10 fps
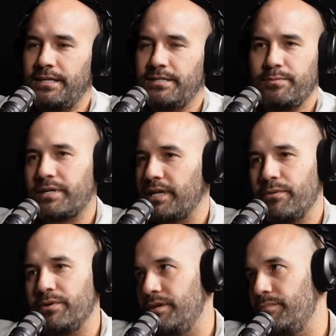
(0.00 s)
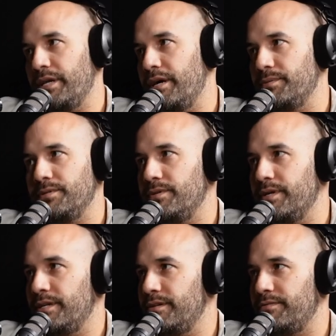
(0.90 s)
typically, I wouldn't have been able to do
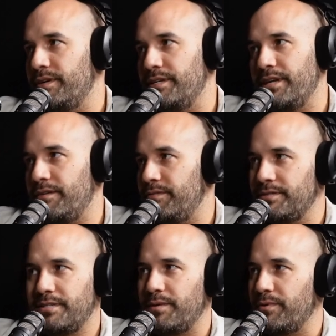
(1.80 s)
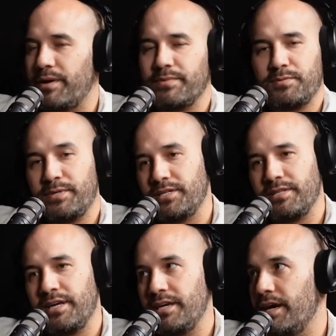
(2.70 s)
that if I didn't have this team around me, especially
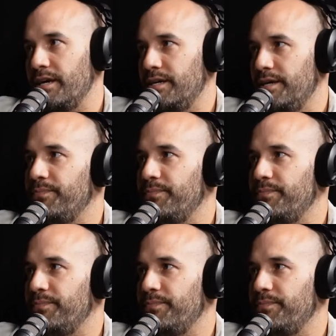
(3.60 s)
the EA.